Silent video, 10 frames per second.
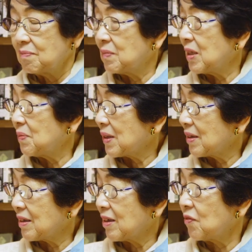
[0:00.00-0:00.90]

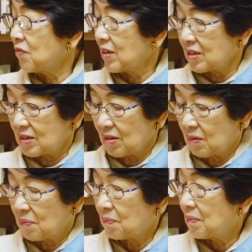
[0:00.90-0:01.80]
maybe influence
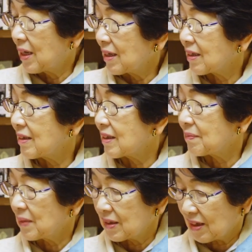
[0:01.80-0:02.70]
of
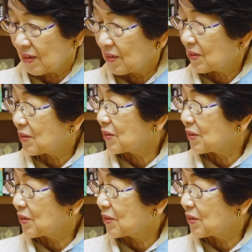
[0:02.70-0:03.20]
Michael